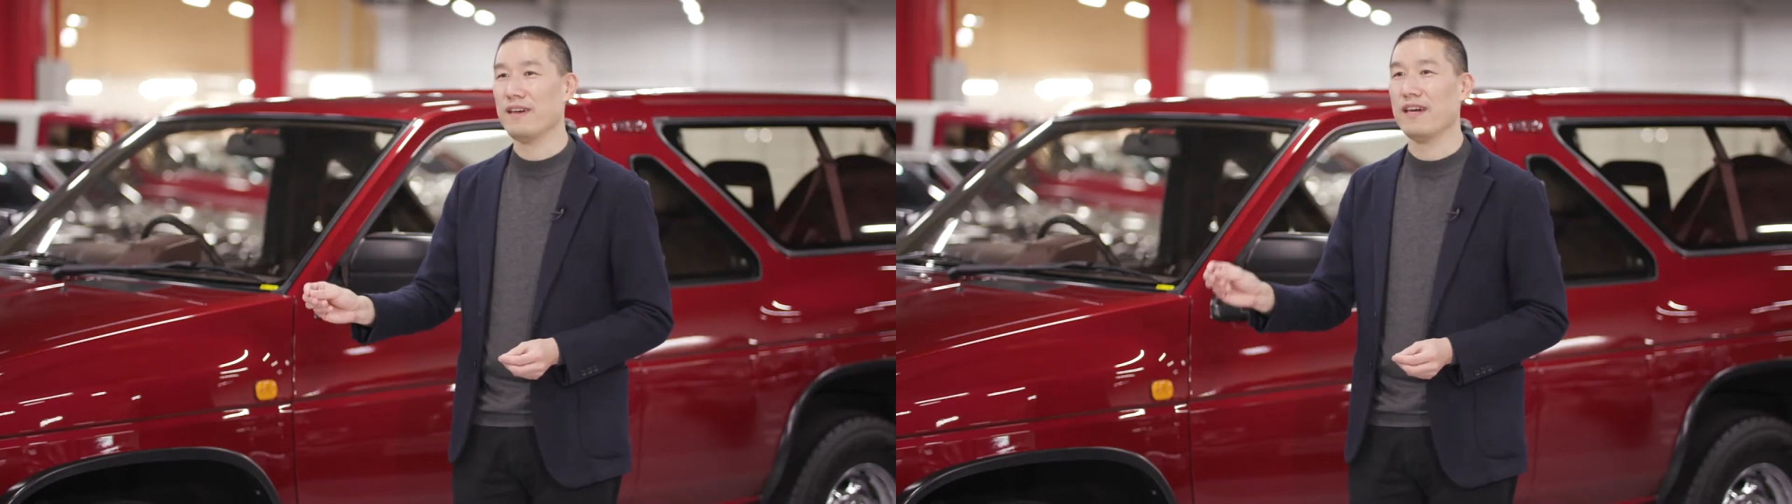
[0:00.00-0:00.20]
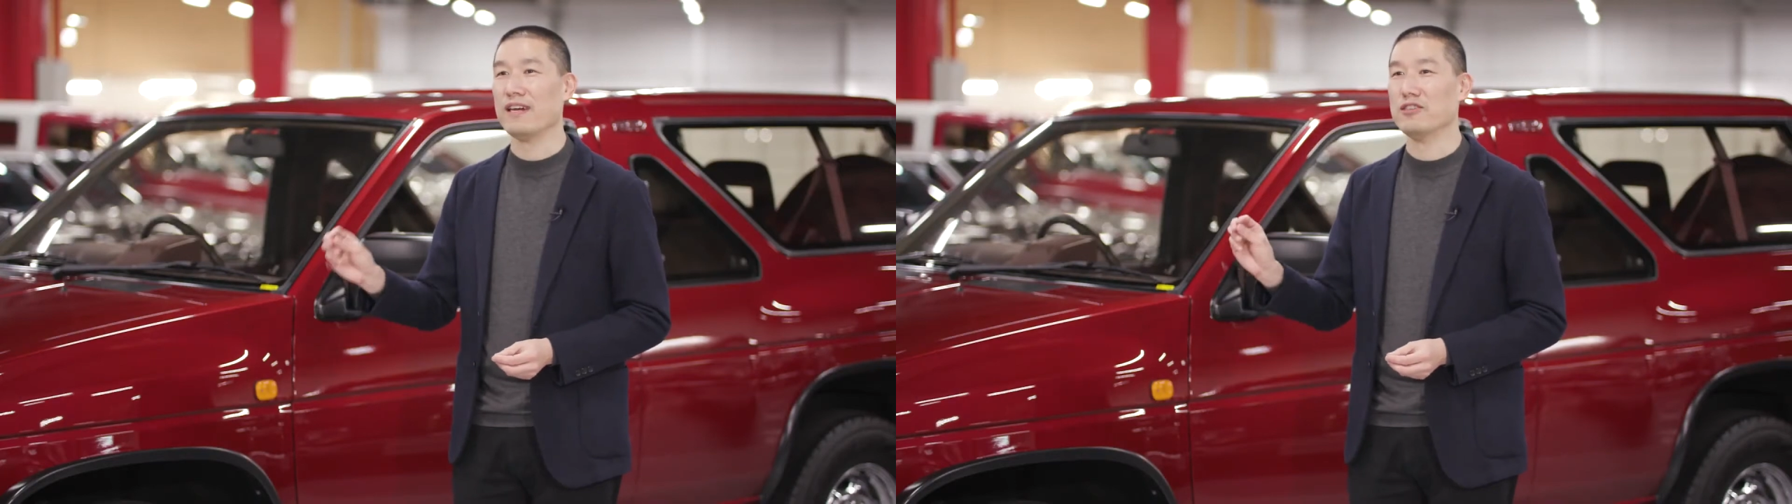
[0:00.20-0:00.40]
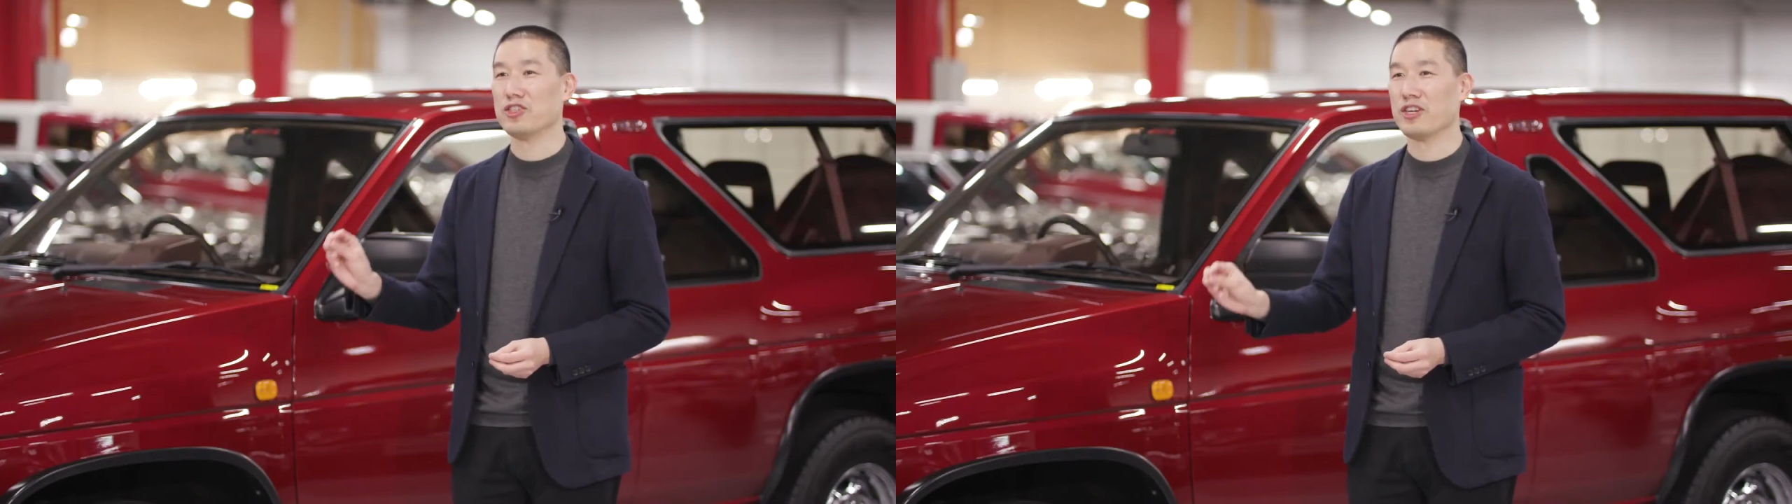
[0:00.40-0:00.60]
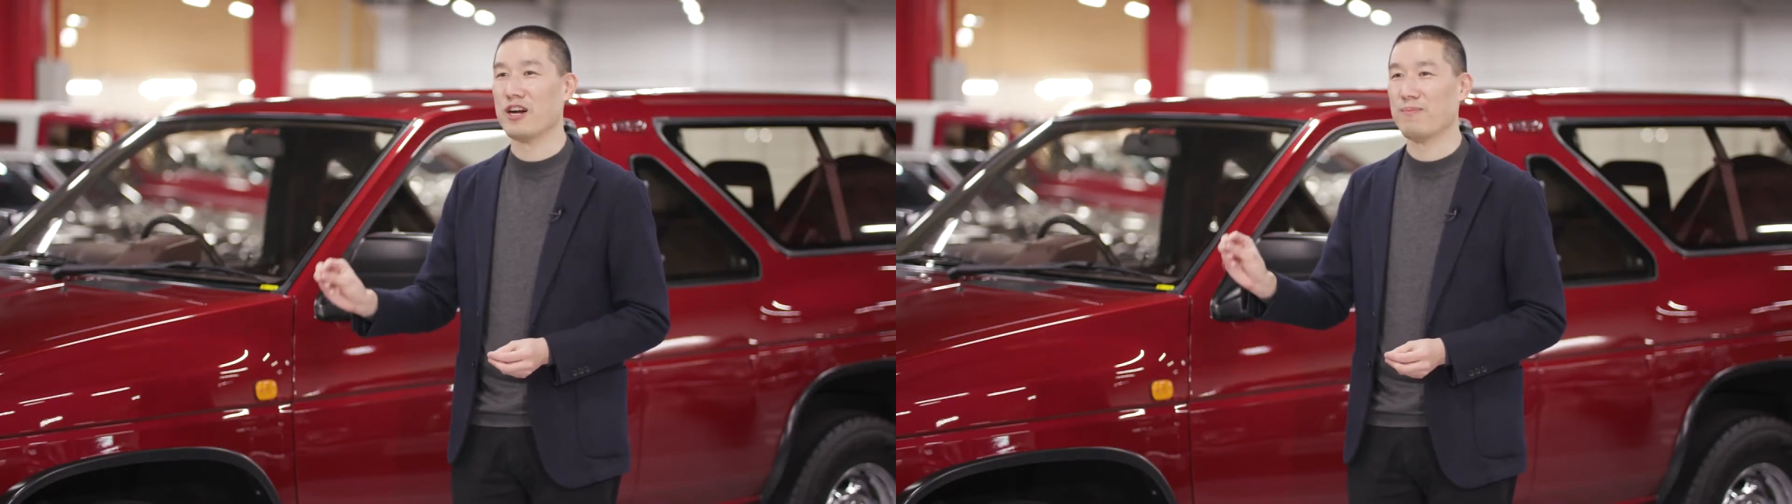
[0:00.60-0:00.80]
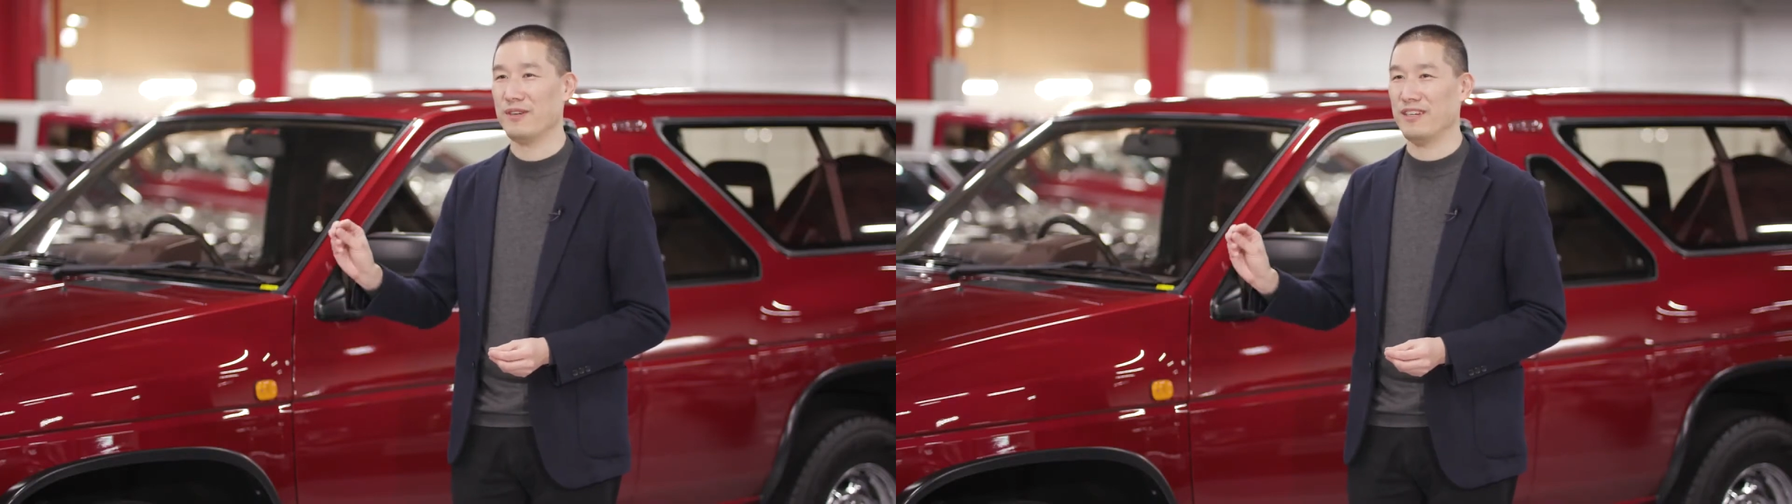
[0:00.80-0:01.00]
and
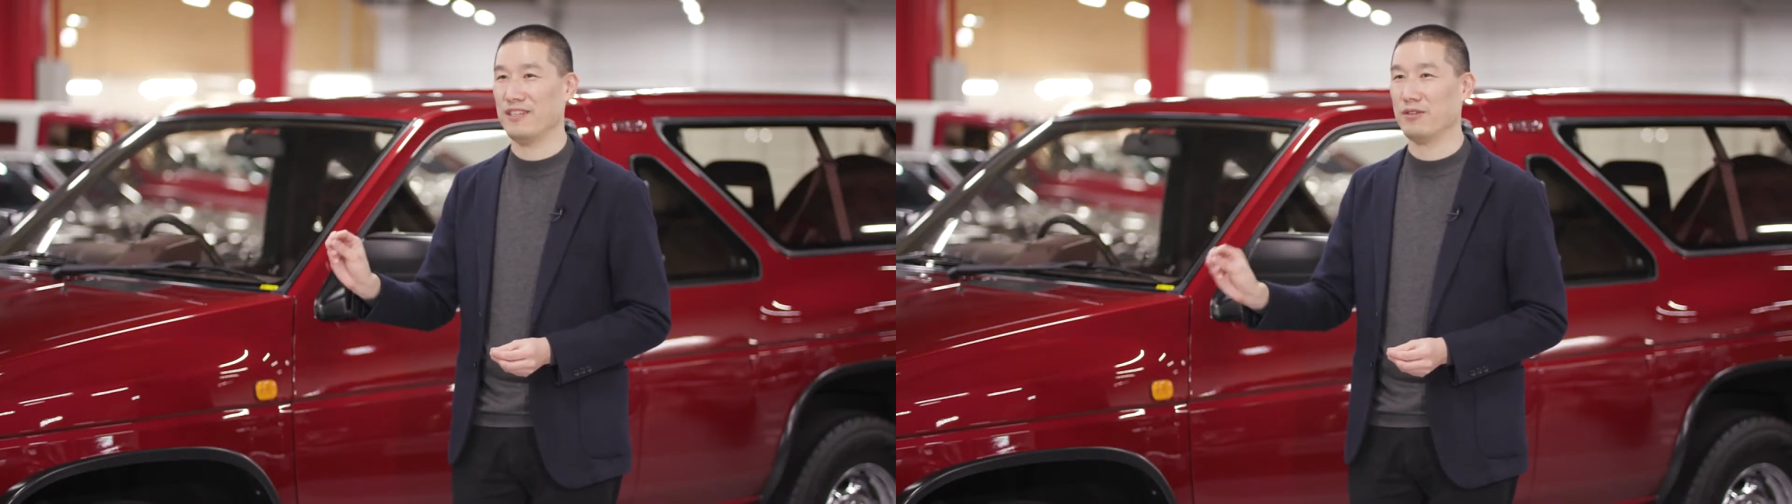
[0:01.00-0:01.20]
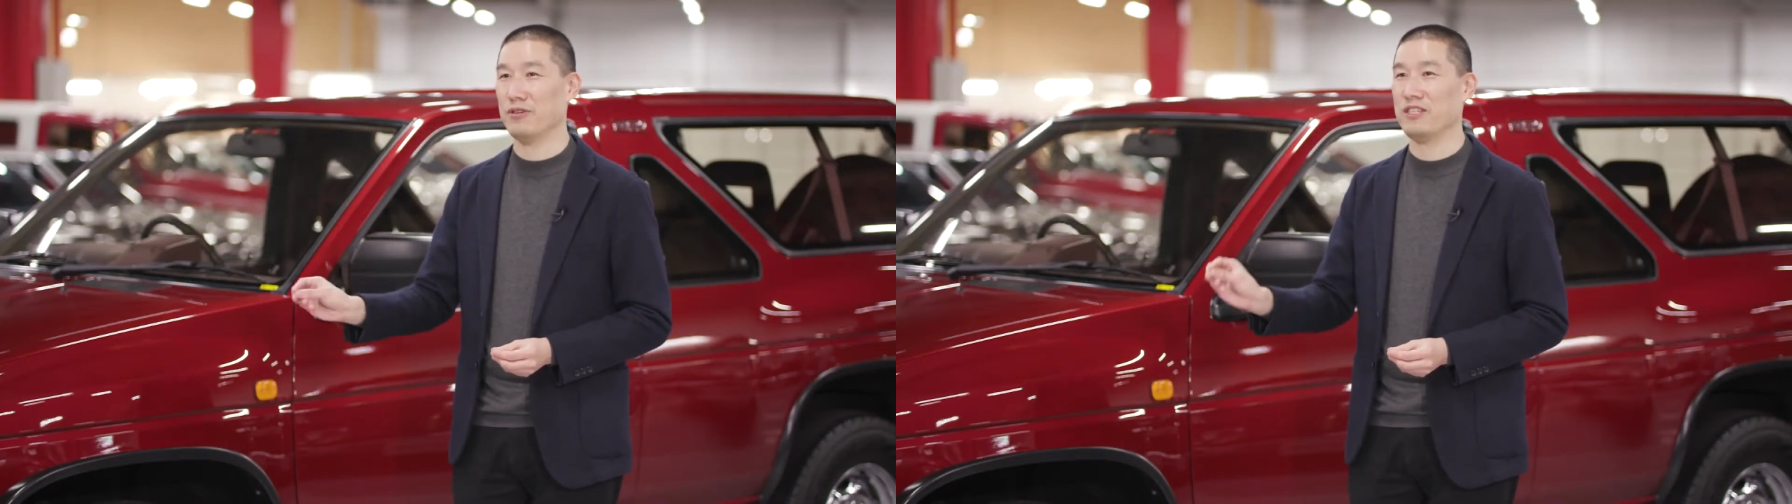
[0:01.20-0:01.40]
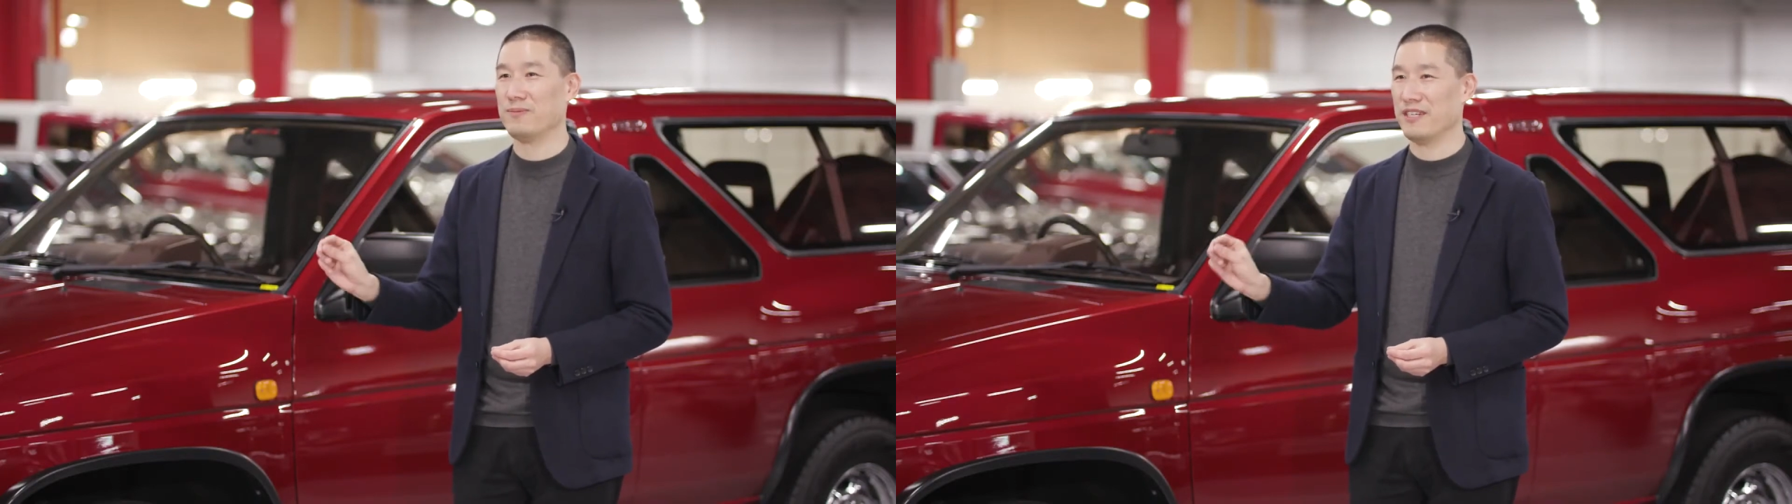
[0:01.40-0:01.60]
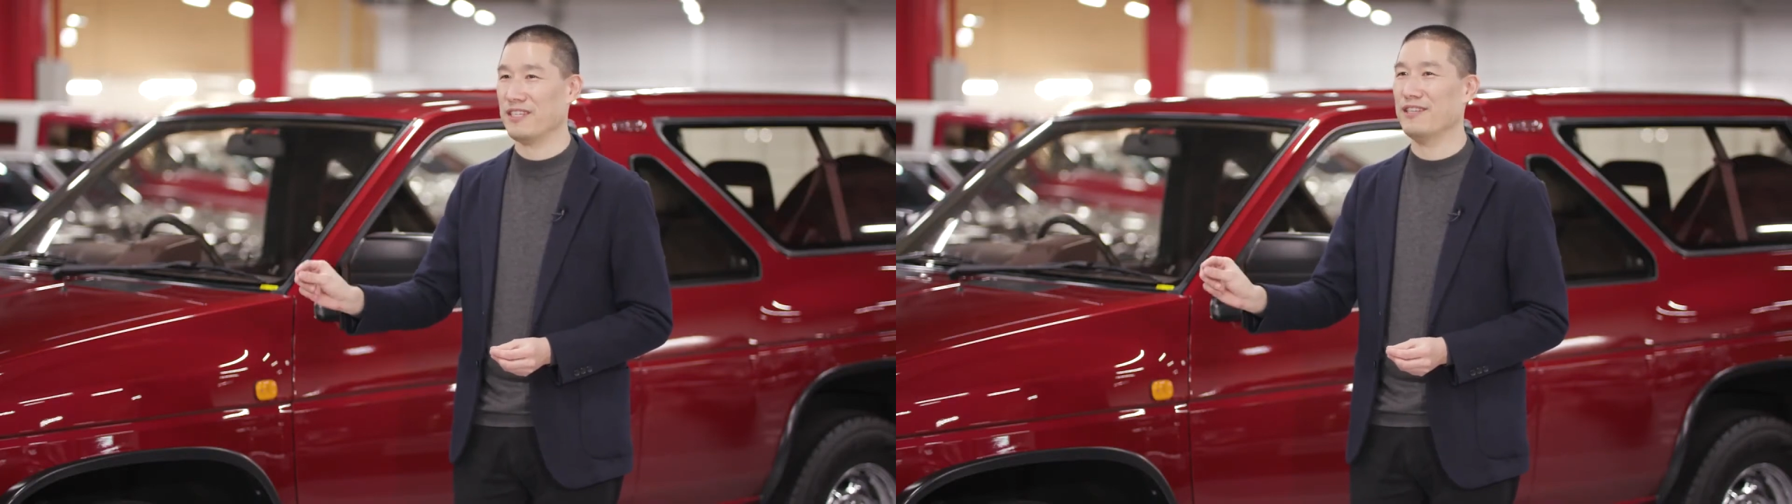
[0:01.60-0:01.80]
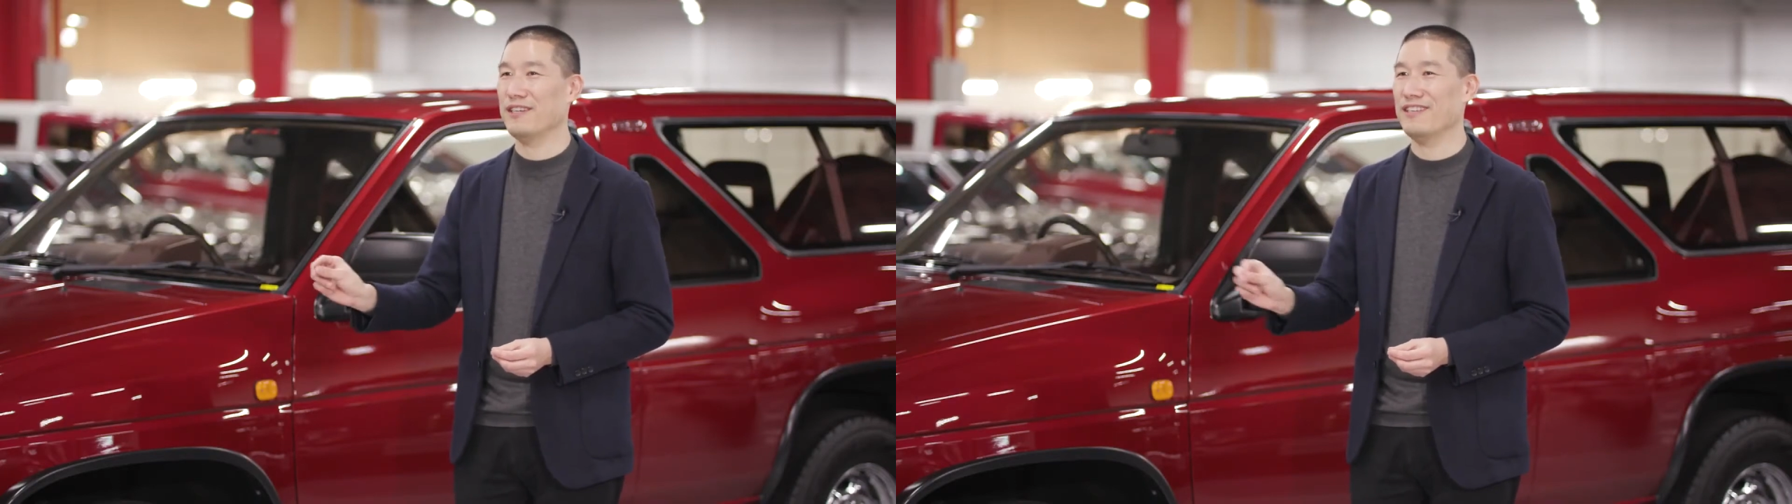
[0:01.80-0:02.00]
sharp and crisp and
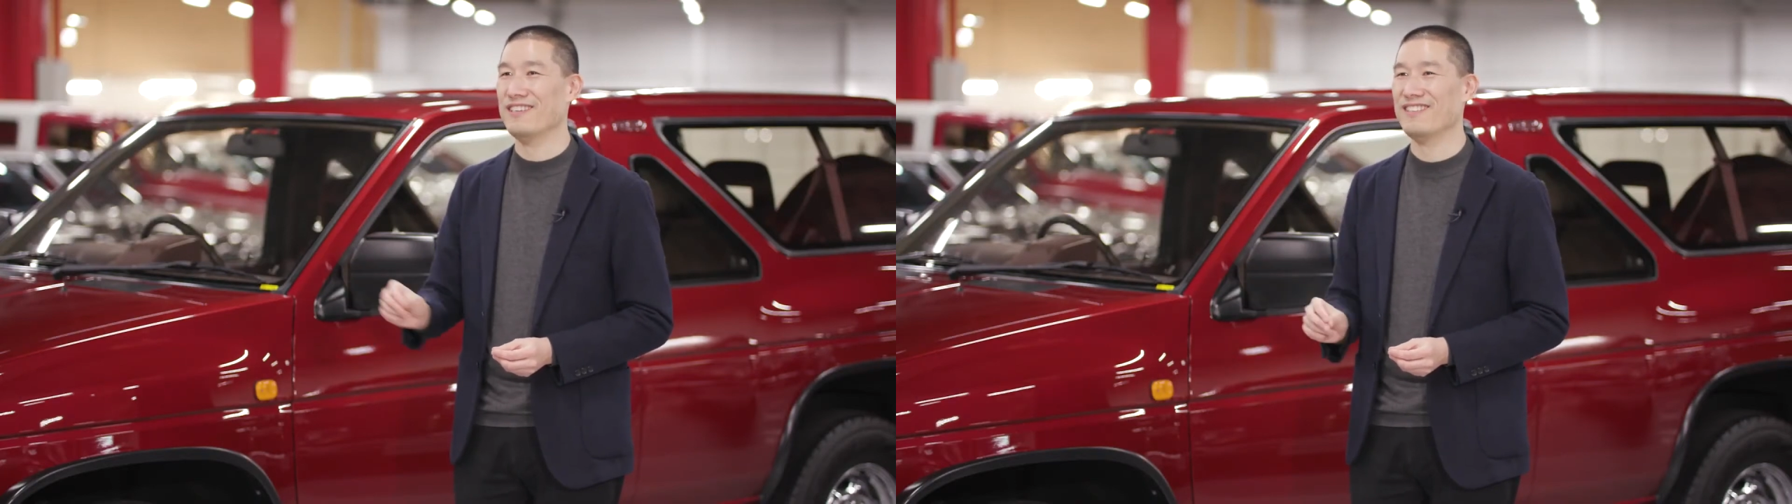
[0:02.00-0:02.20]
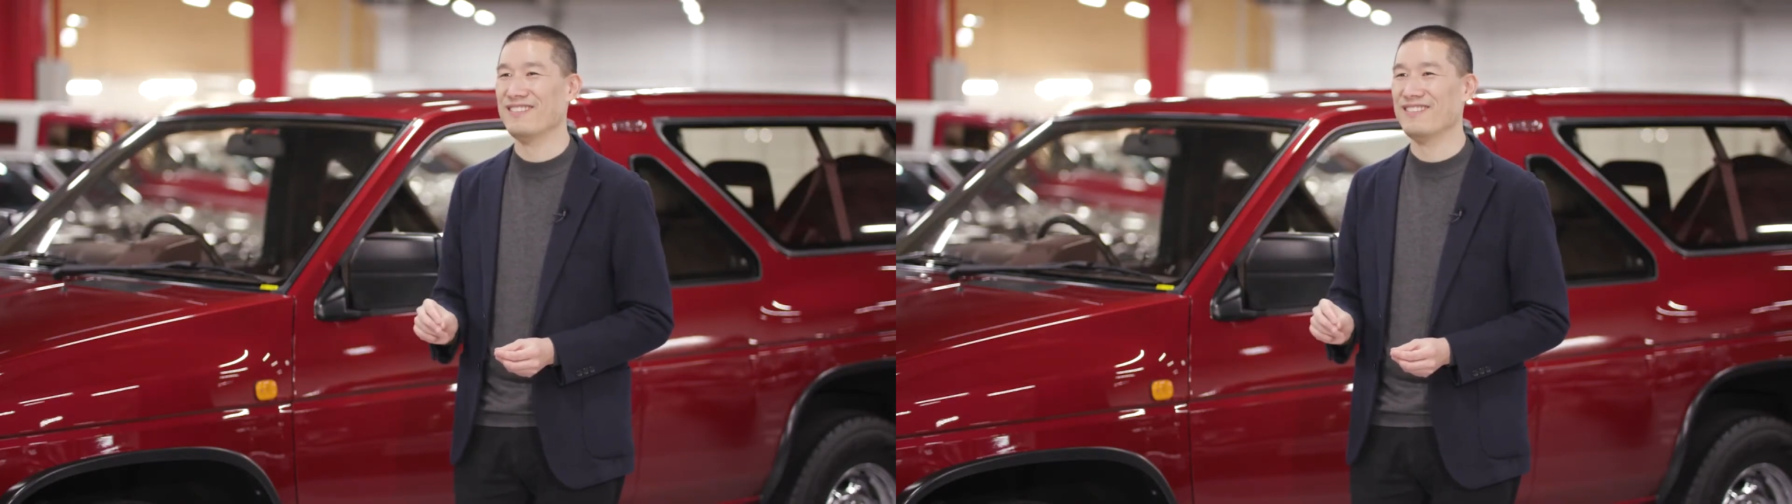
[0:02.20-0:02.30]
clean.